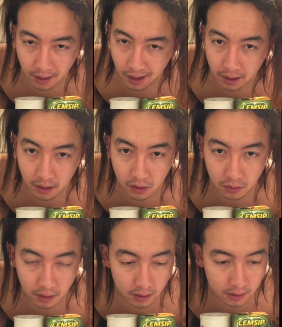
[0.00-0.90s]
I don't know,
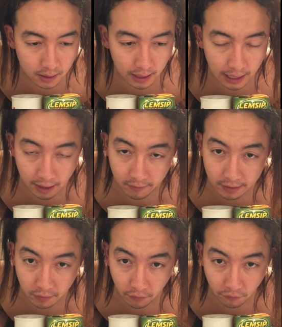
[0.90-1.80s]
like I've
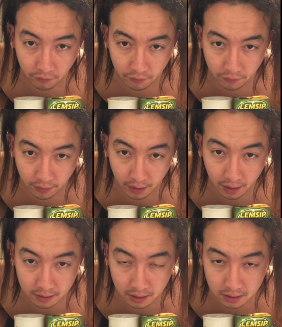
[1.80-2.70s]
never felt
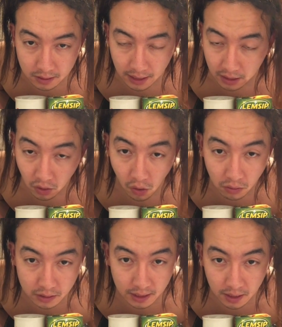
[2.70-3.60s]
like this in like
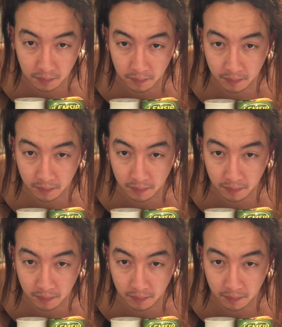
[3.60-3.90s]
long time.